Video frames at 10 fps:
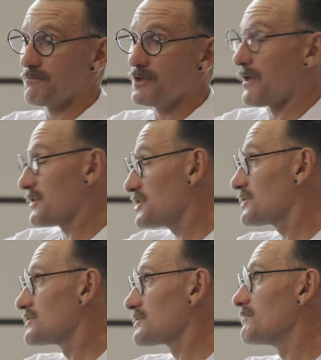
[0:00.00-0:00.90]
that she
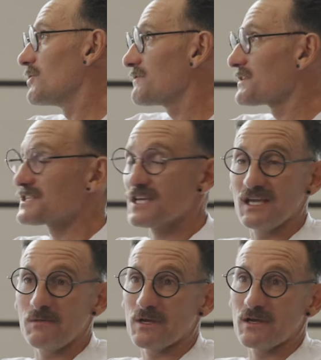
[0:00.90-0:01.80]
couldn't do more for the
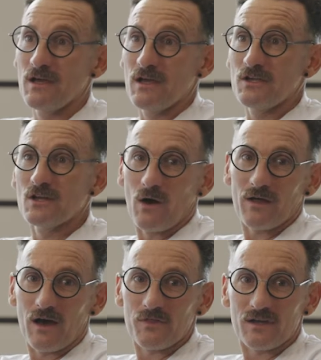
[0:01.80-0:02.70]
team. And
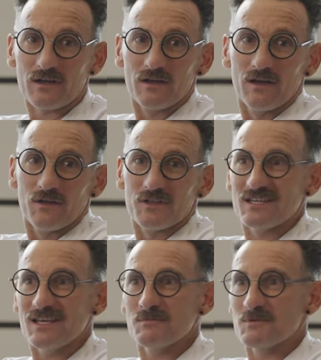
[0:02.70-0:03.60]
I think the
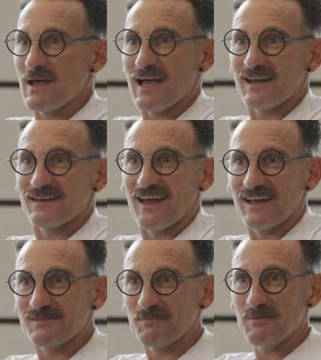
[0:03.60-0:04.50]
teams, man,
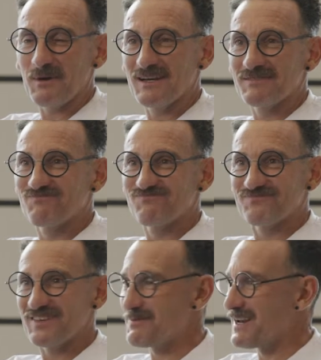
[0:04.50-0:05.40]
like people are
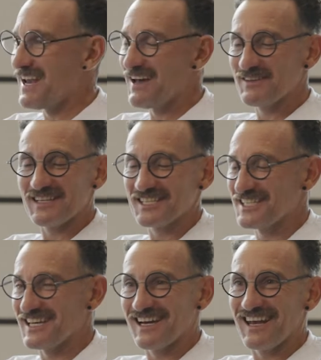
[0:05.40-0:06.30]
loving this
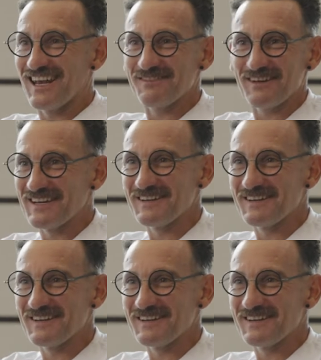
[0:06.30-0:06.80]
shit. I love it.